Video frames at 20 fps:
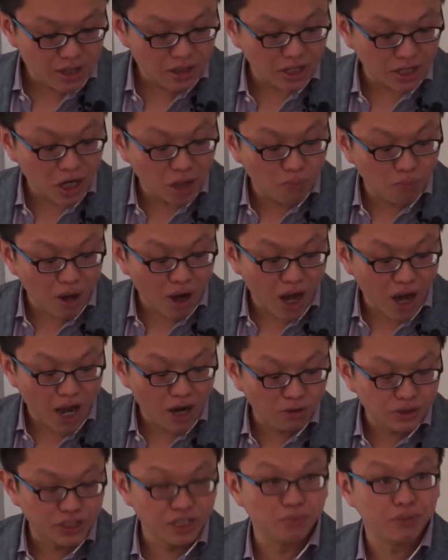that about
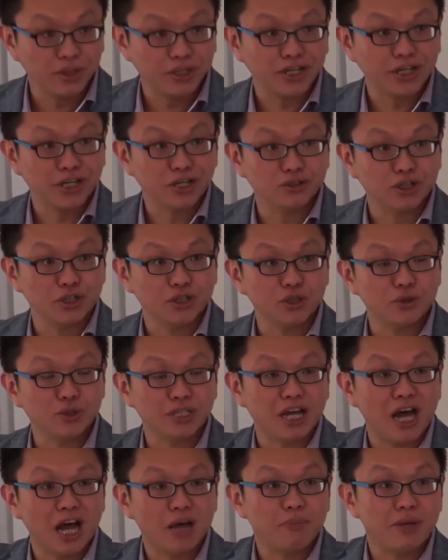IoT application
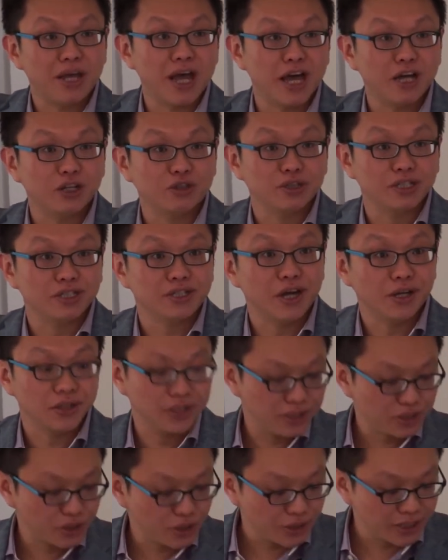using IP address on the
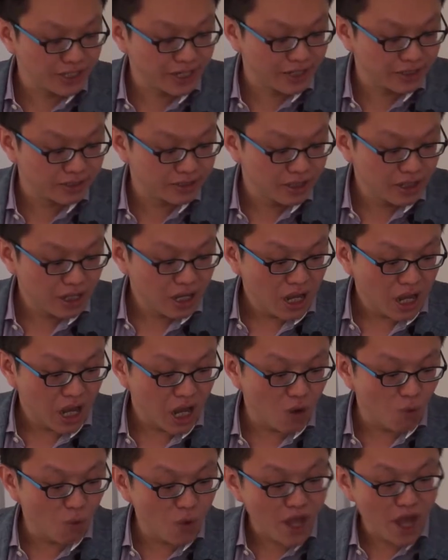internet
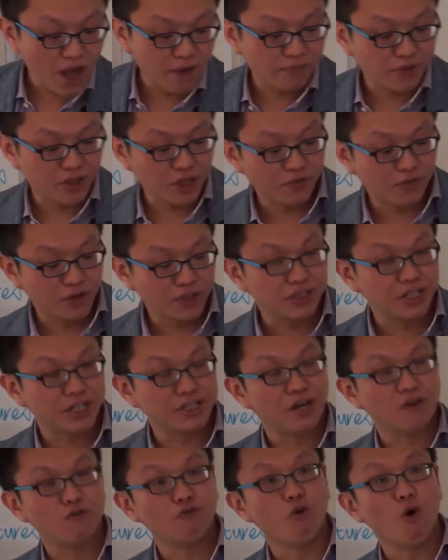and we have different
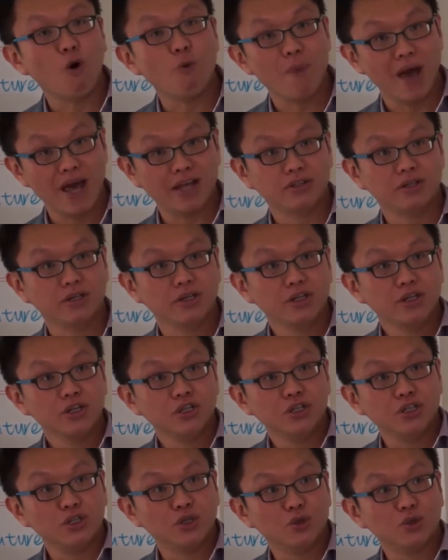data format
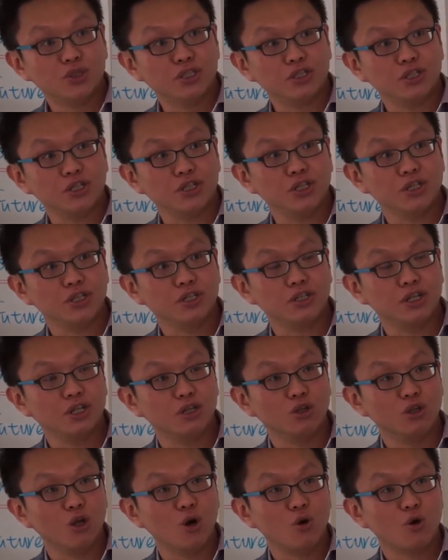used in the
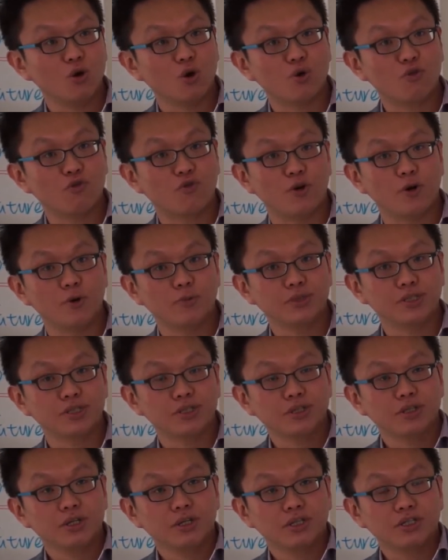local firm's
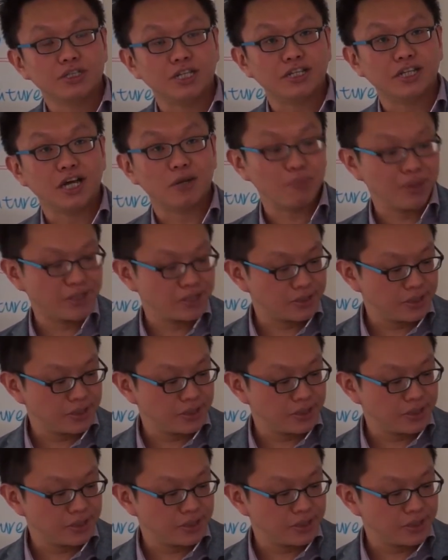database